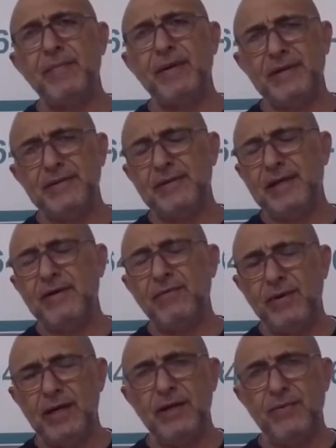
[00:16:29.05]
because you can
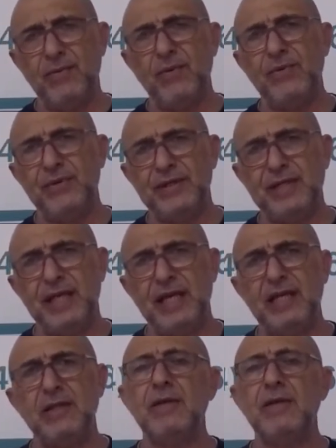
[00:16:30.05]
really ruin the skin.